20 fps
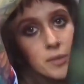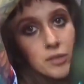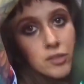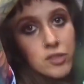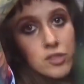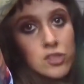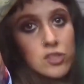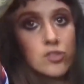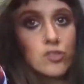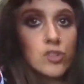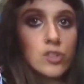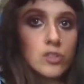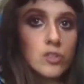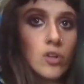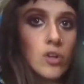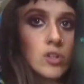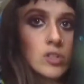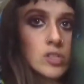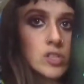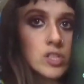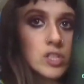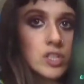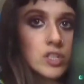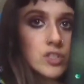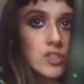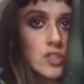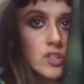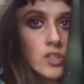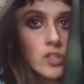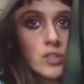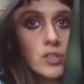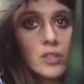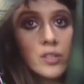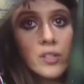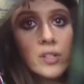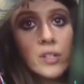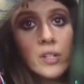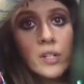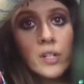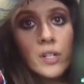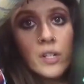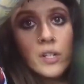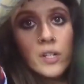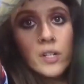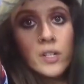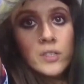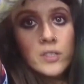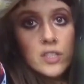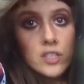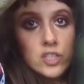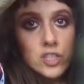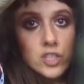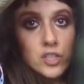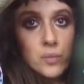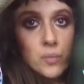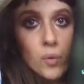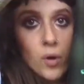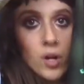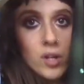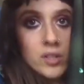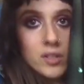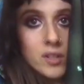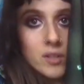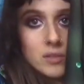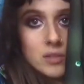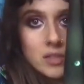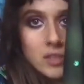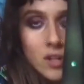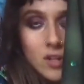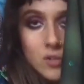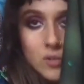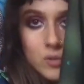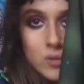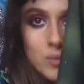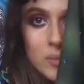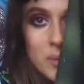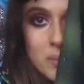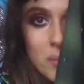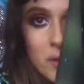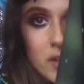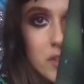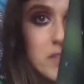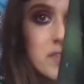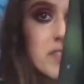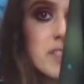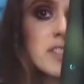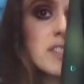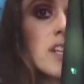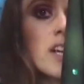sister-in-law's t-shirt that she didn't want, and I was like, oh, this would be perfect